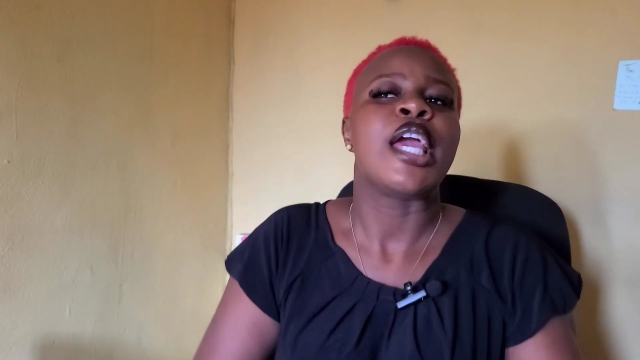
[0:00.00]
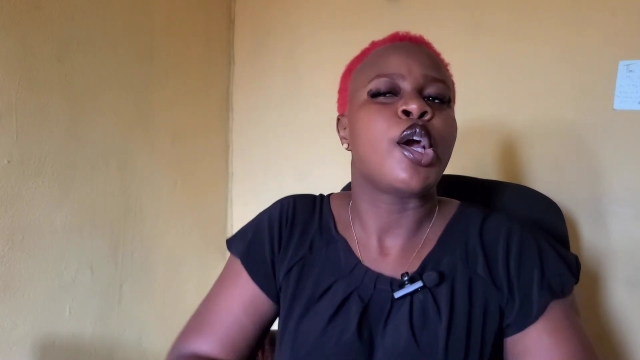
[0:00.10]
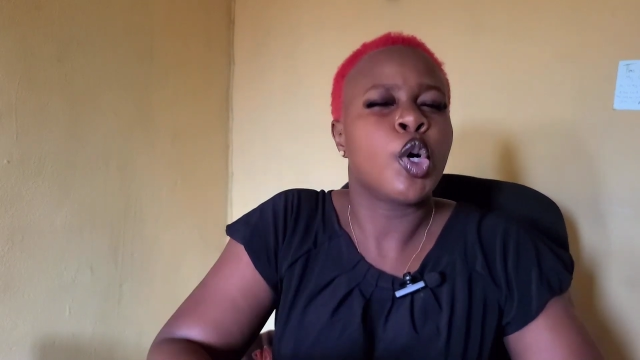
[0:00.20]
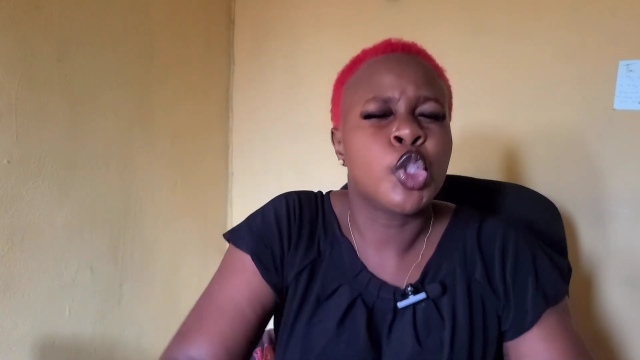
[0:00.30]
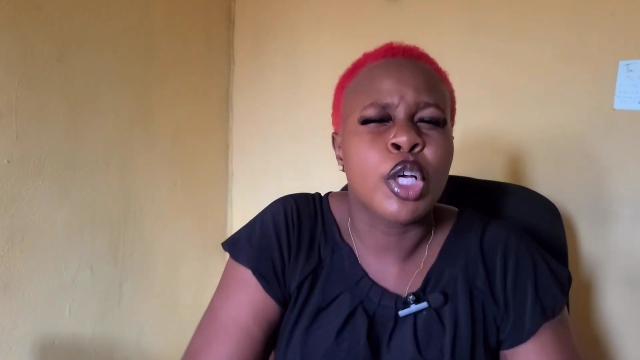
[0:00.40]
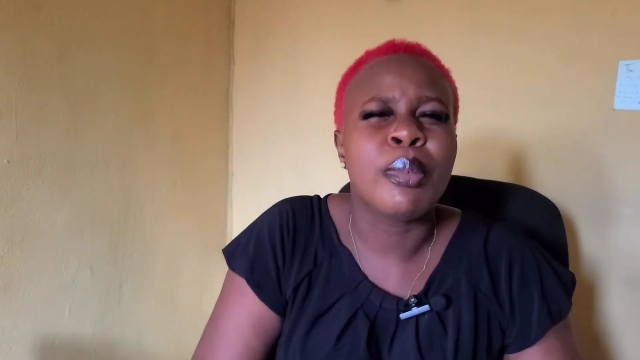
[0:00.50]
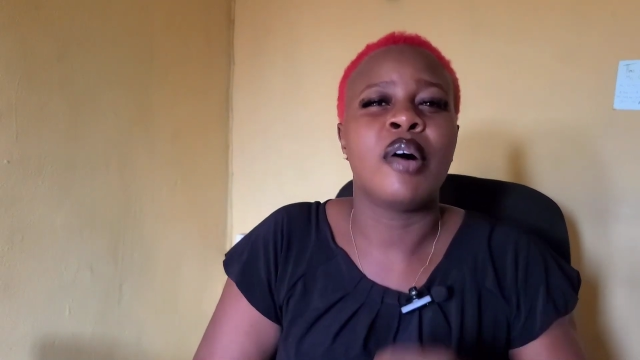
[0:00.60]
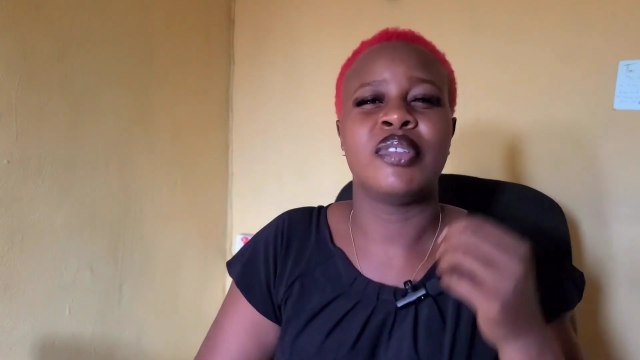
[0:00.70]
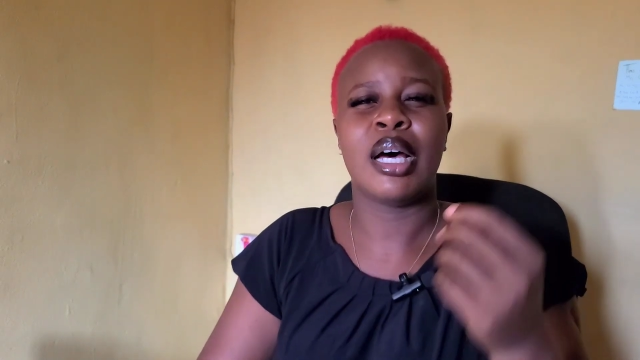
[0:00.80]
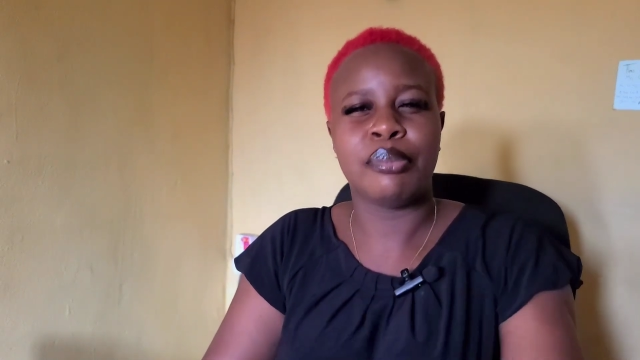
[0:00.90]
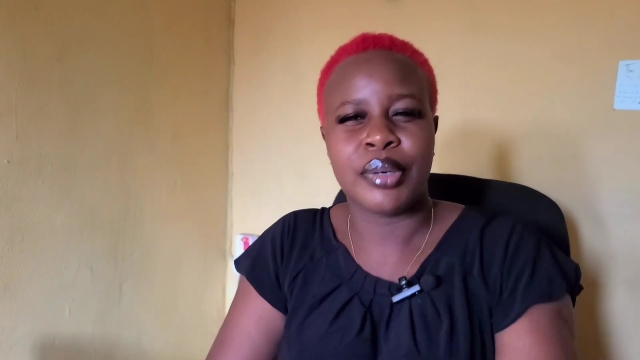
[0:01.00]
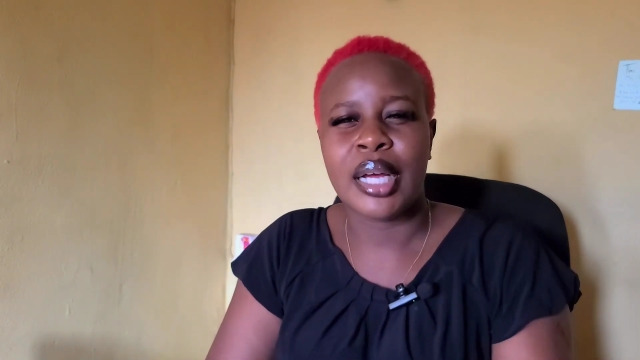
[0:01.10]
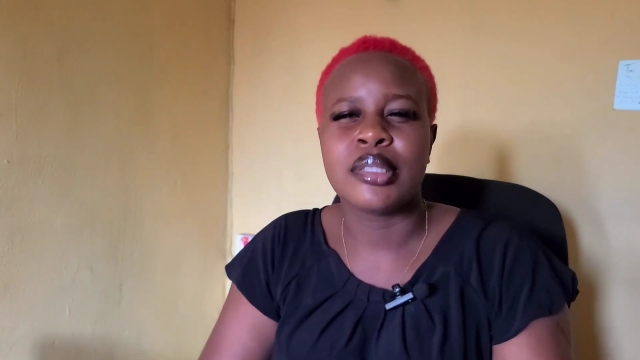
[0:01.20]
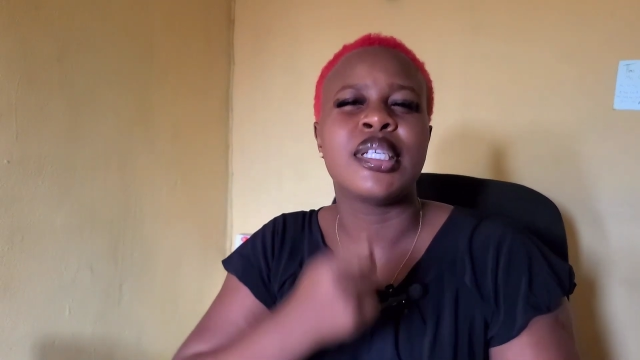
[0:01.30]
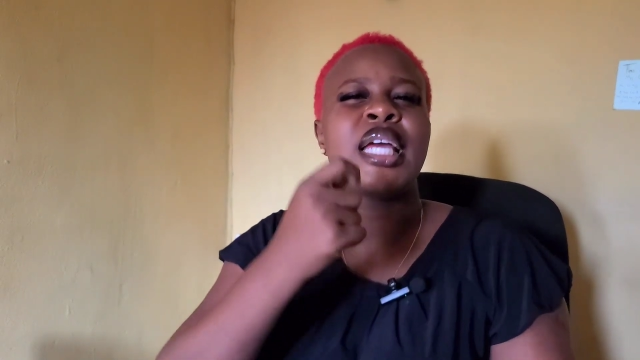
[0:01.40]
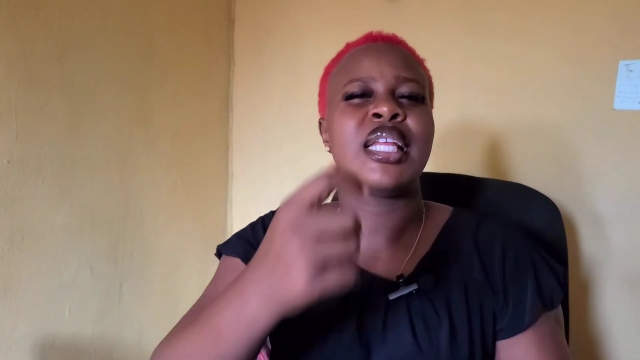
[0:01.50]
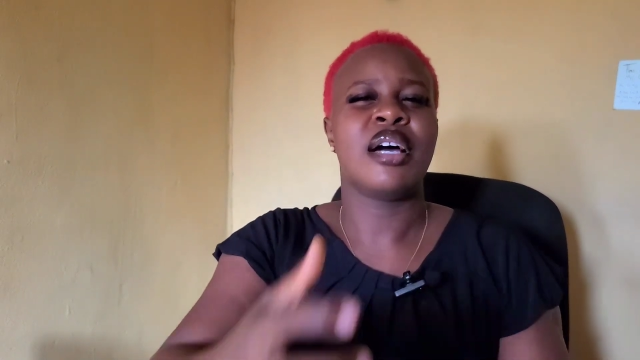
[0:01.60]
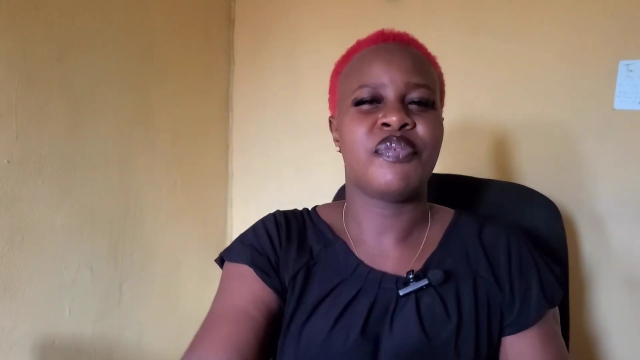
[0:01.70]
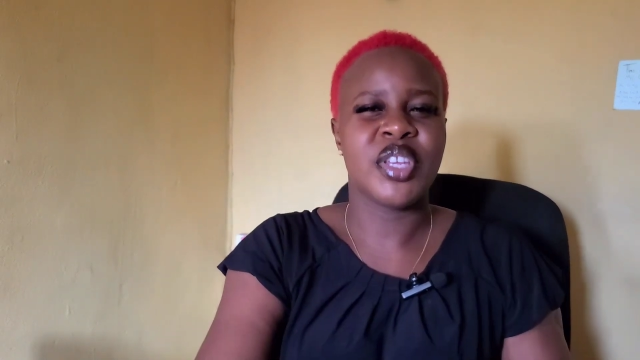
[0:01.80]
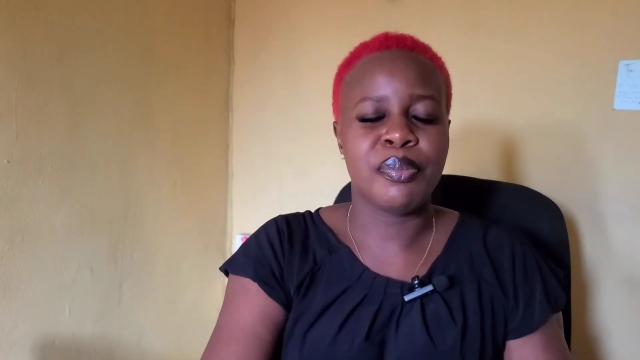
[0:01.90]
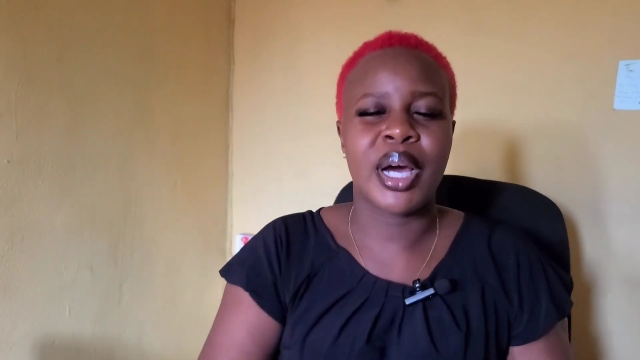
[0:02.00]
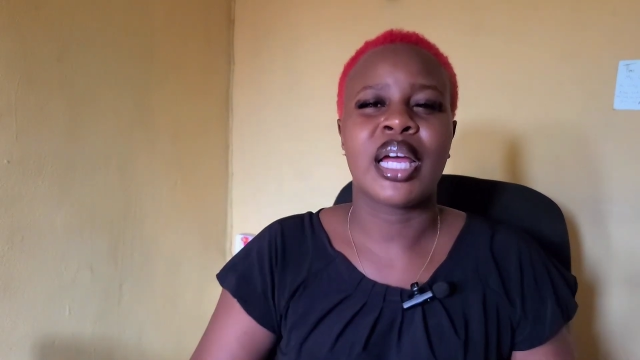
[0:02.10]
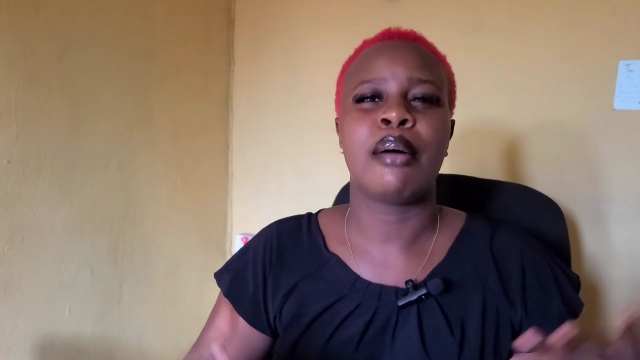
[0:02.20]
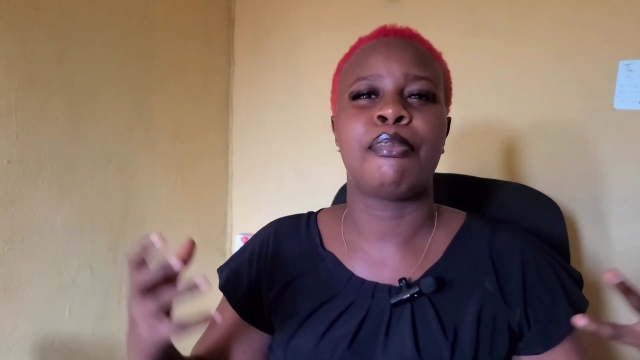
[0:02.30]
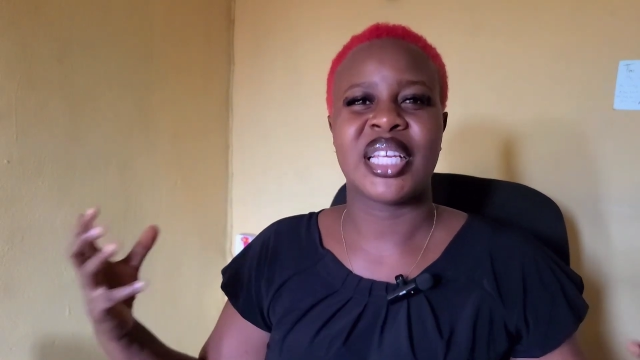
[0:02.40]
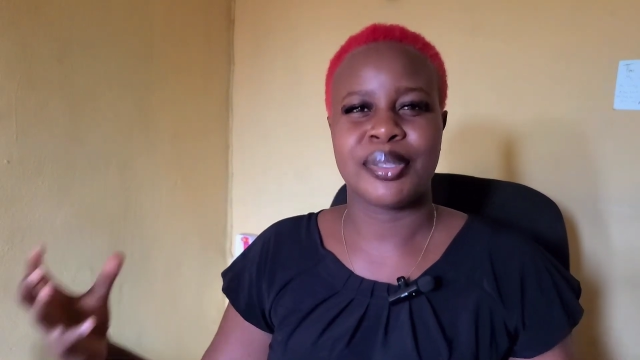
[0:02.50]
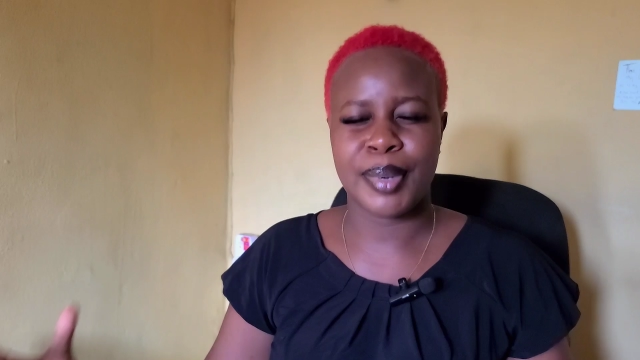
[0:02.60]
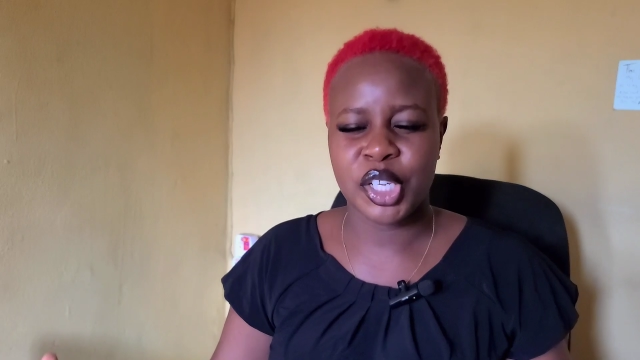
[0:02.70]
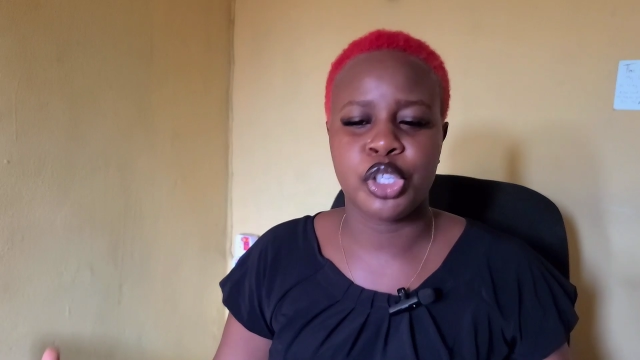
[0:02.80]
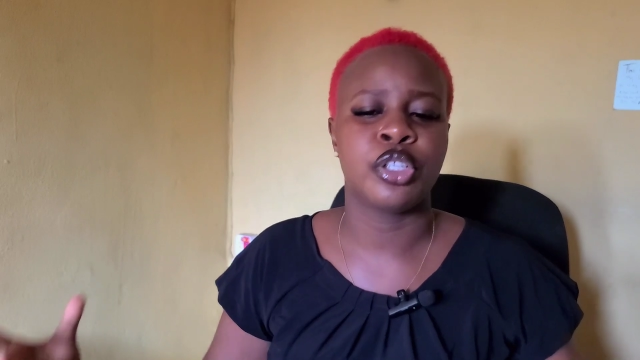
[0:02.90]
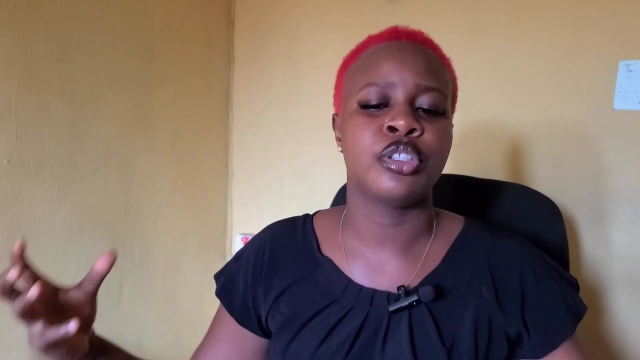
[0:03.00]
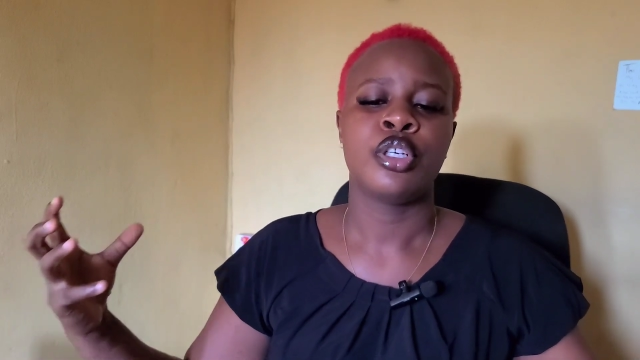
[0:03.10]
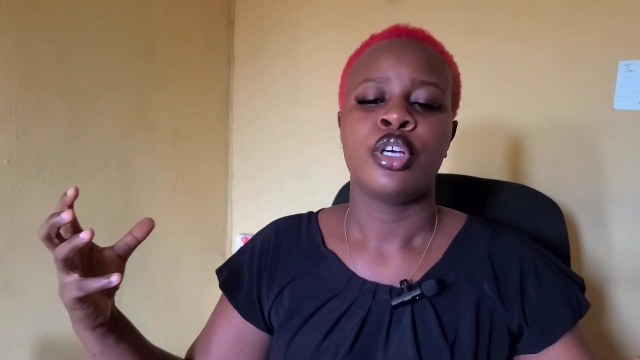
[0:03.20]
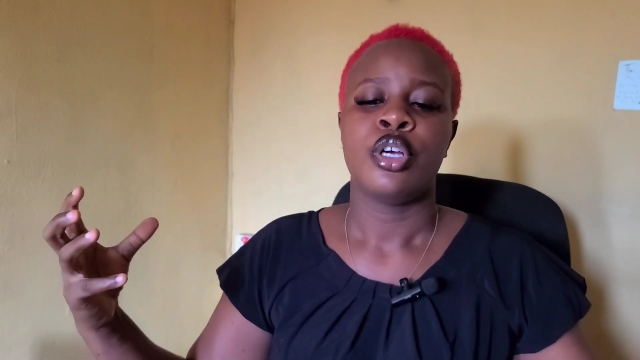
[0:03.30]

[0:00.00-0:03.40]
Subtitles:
a customer of that brand to get their feedback and perception